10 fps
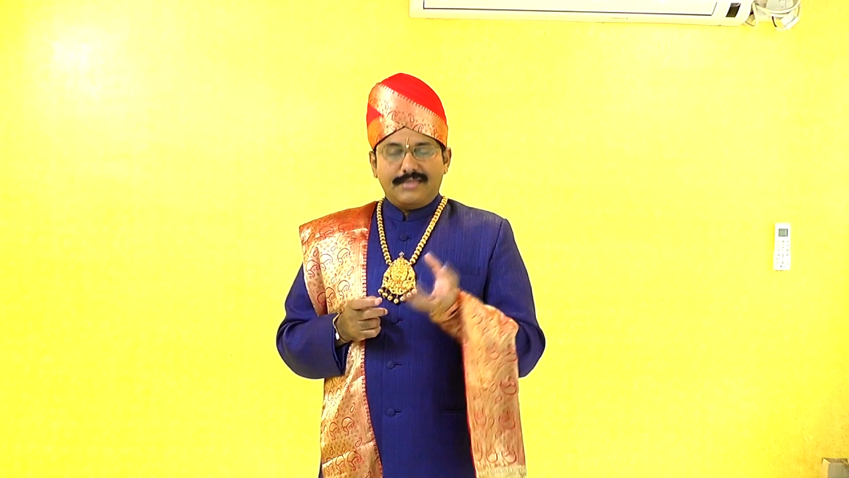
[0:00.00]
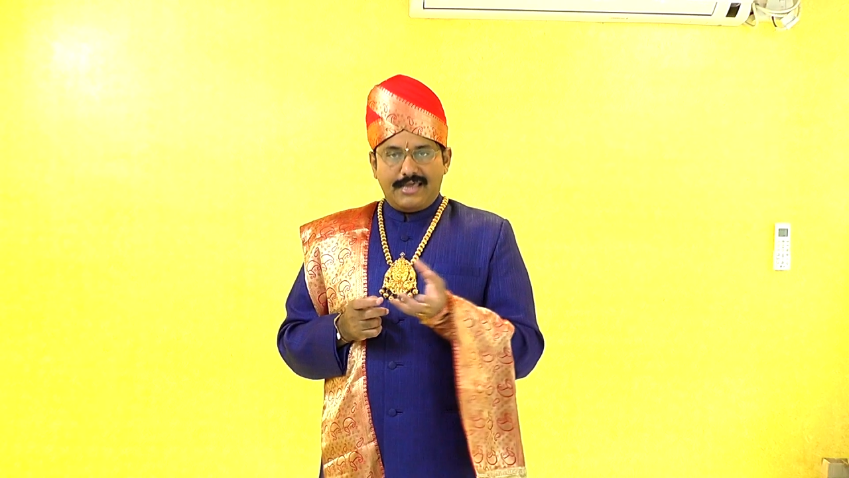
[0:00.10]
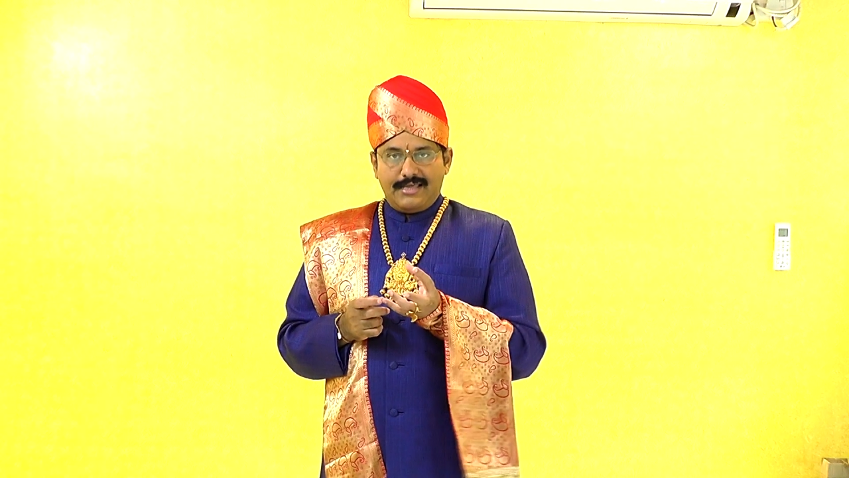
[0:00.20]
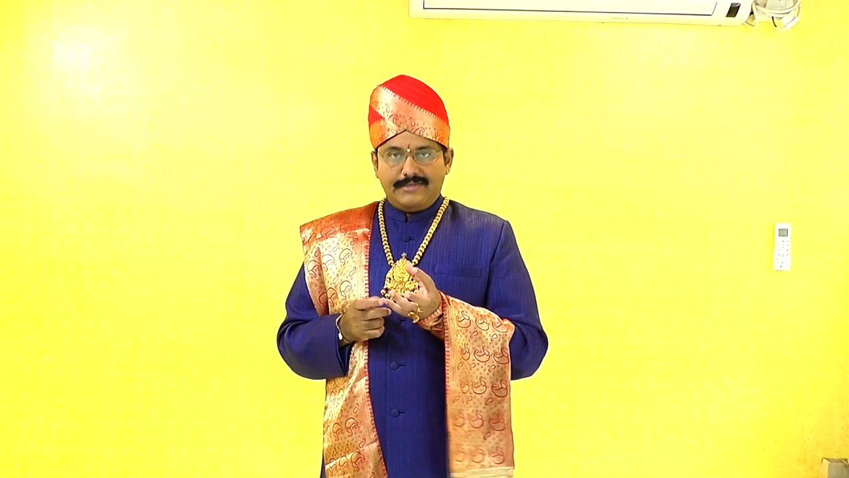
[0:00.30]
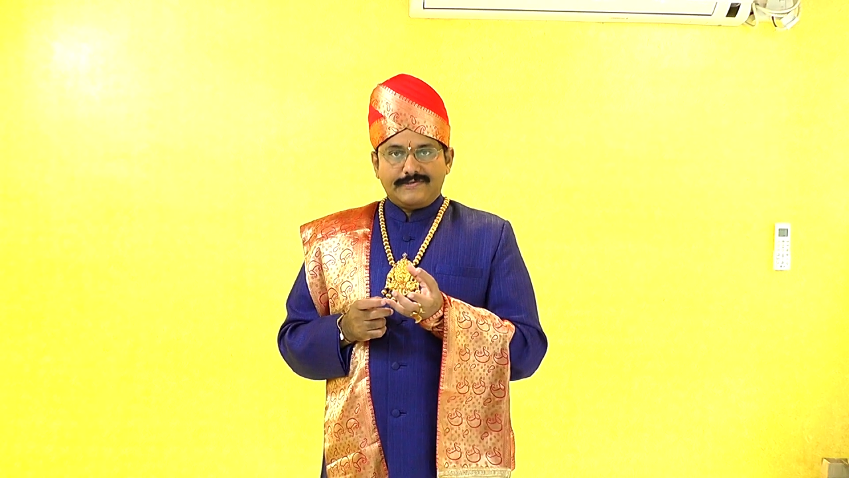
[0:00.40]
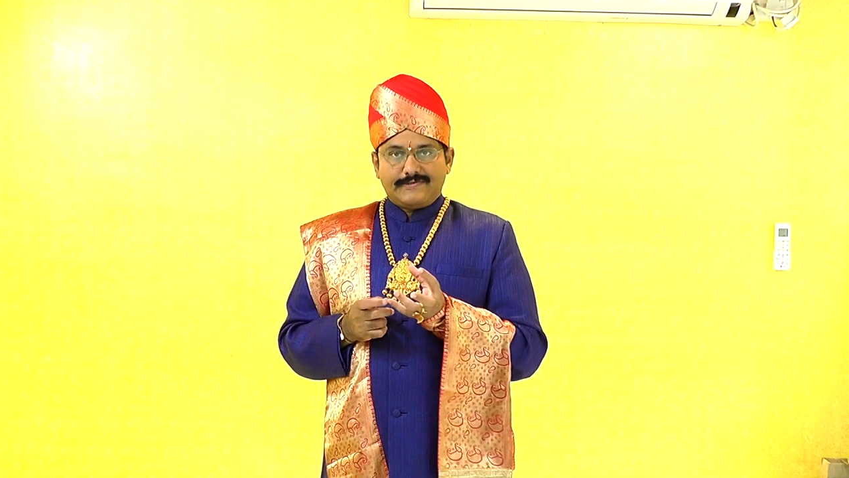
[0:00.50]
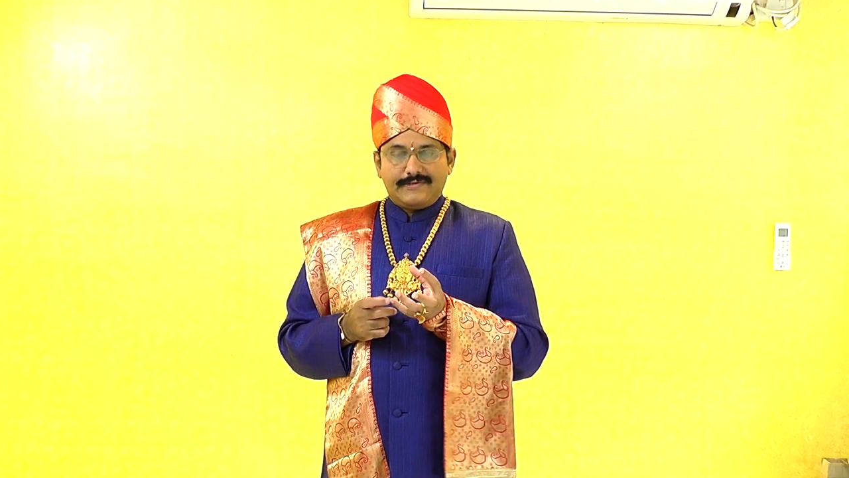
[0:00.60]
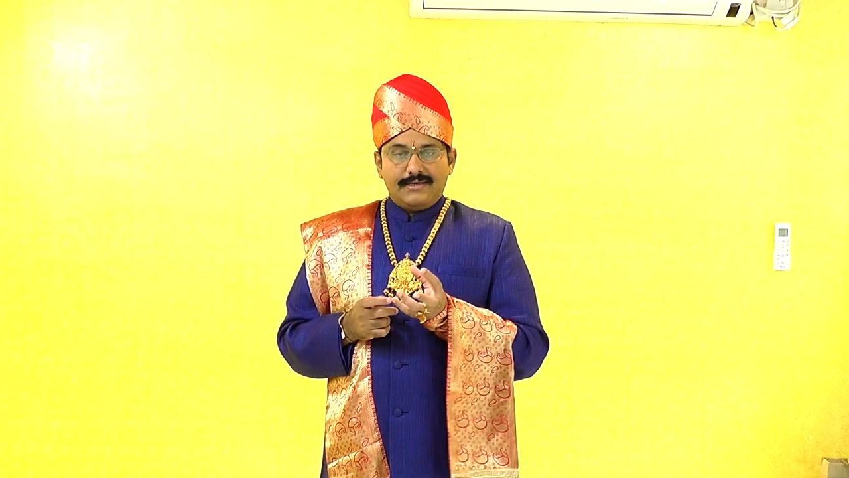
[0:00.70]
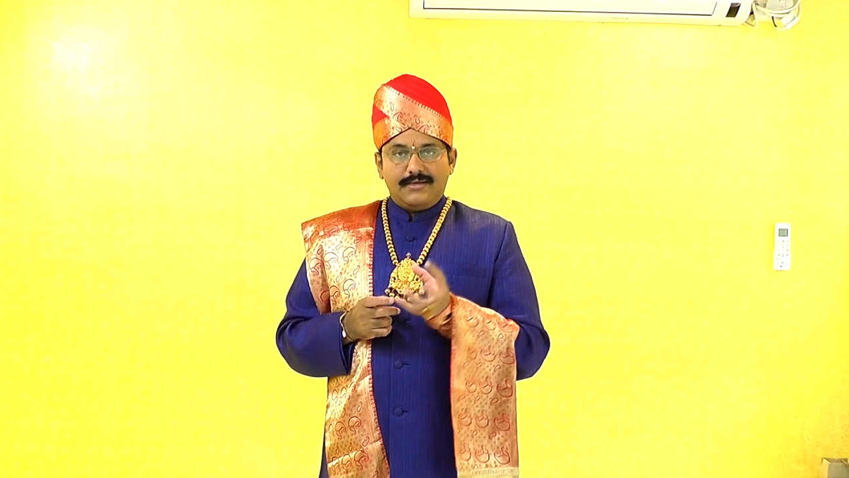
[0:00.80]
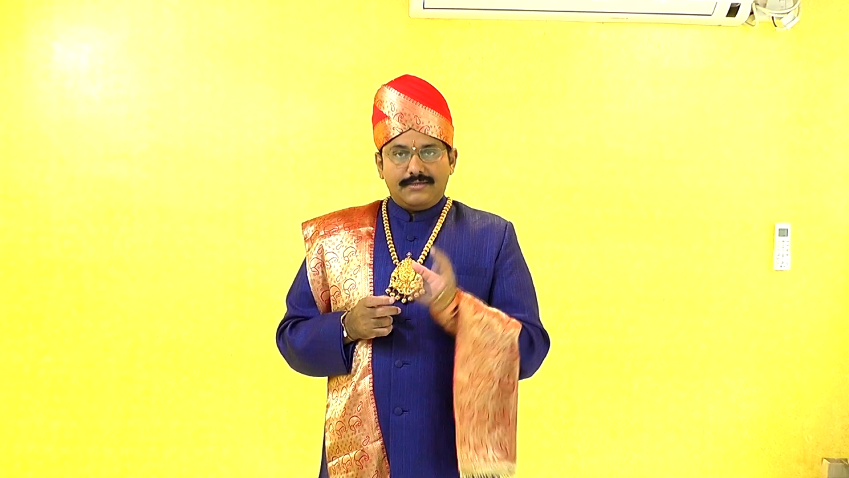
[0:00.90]

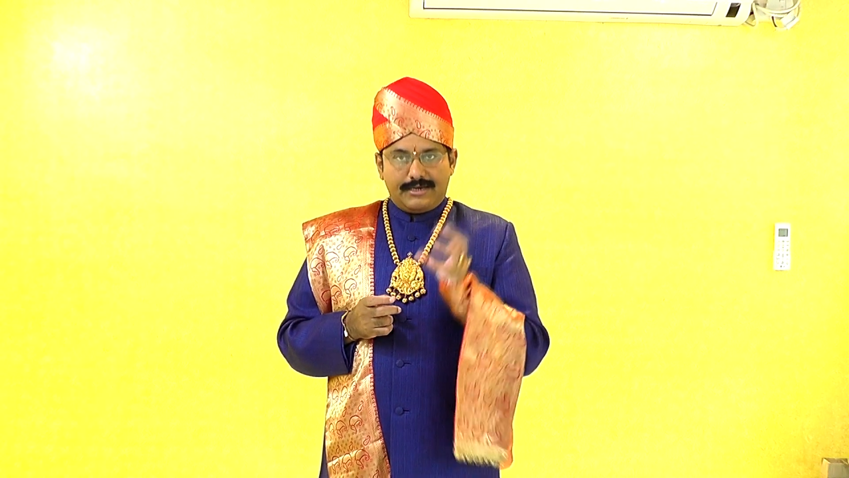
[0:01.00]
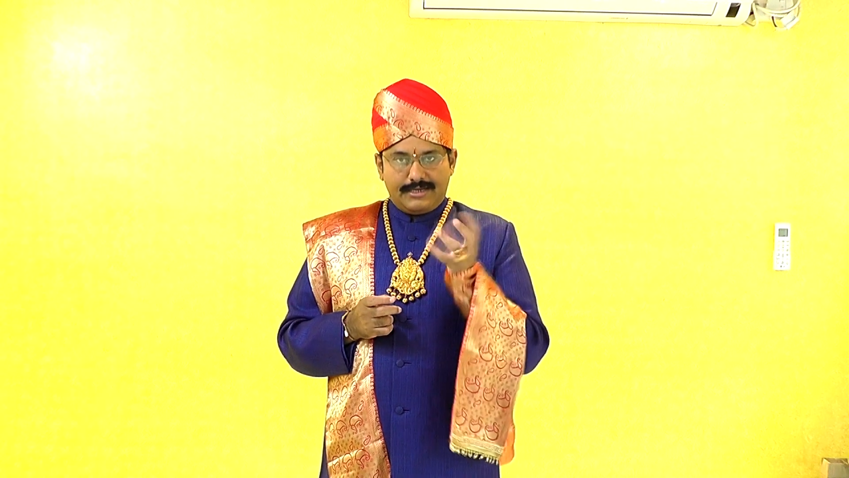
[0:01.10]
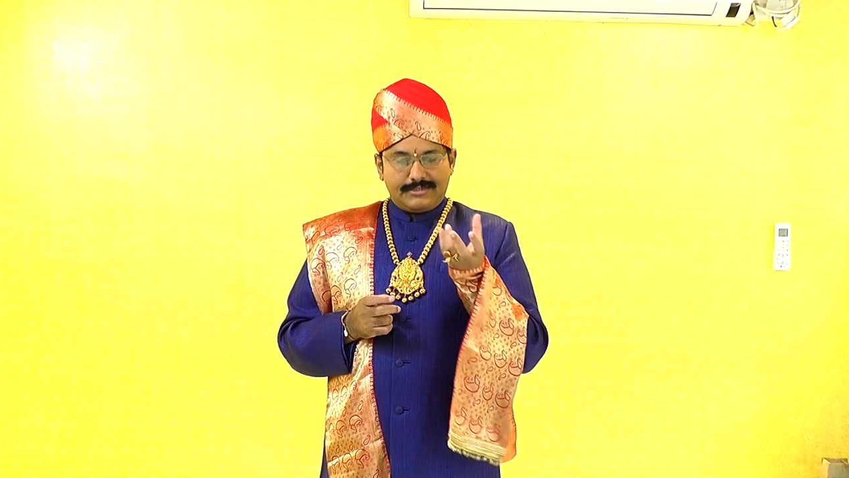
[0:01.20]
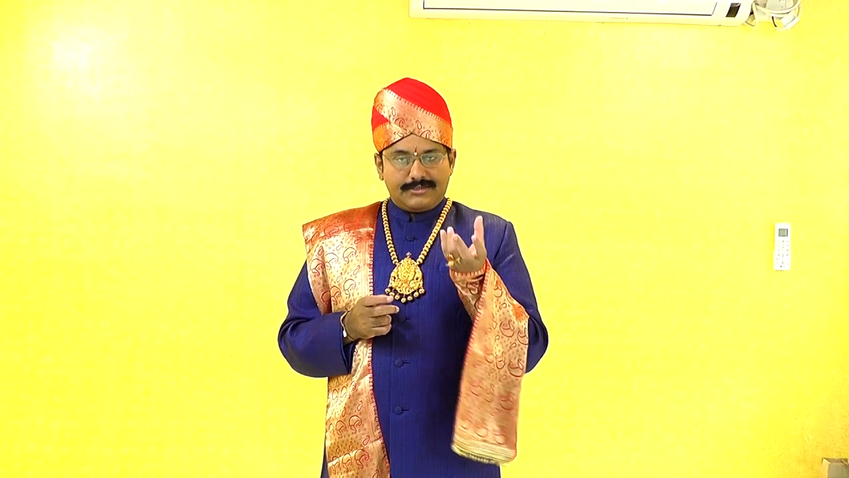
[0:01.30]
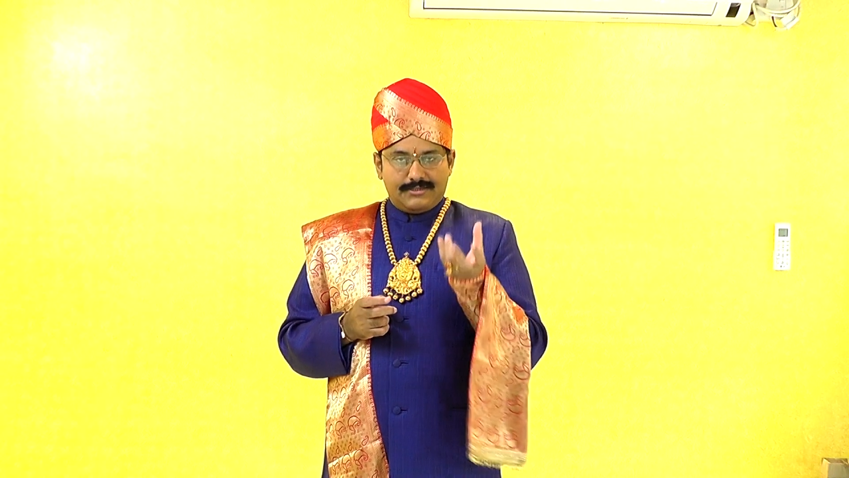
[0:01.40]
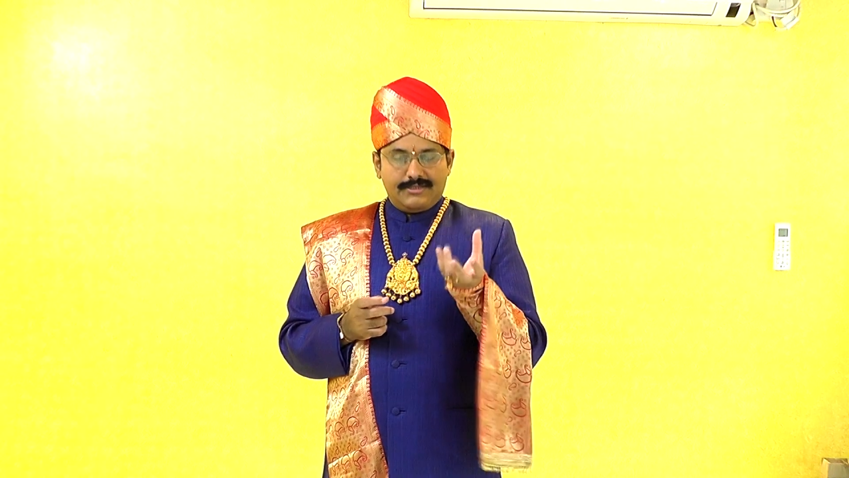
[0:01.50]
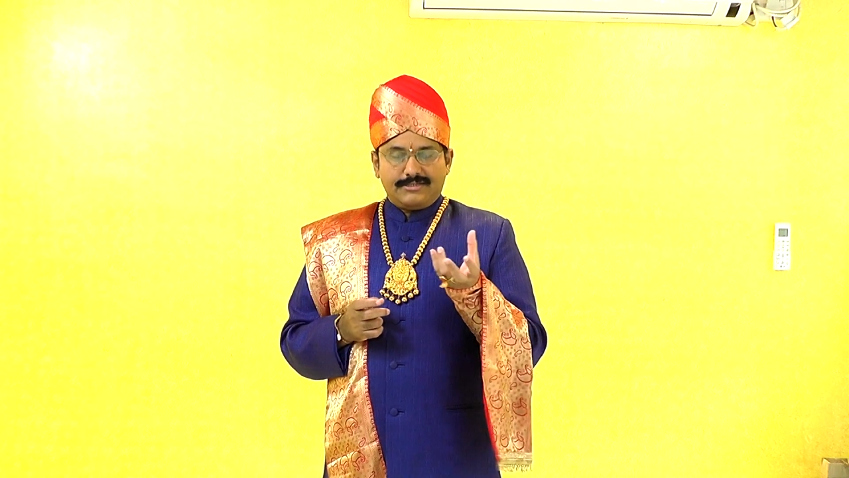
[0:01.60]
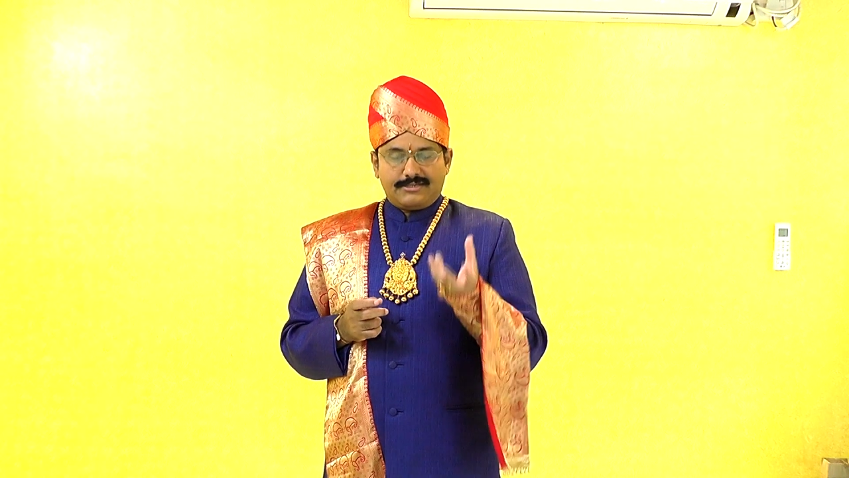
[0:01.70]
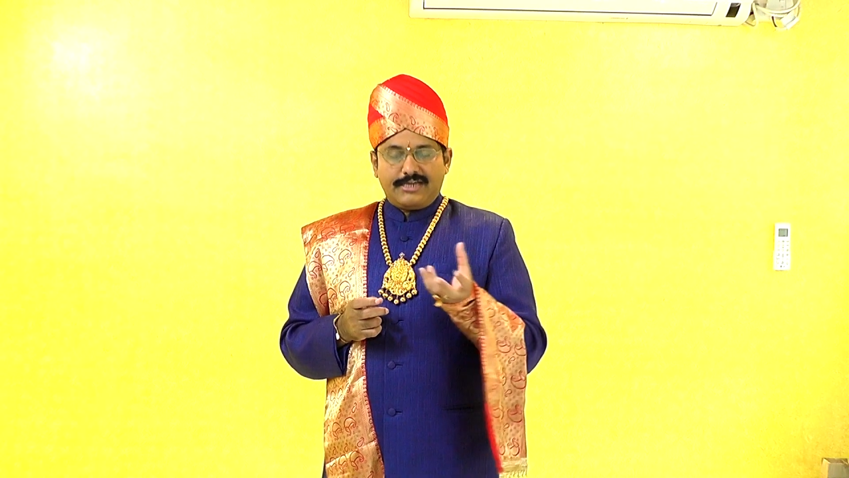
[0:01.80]
things, that is, these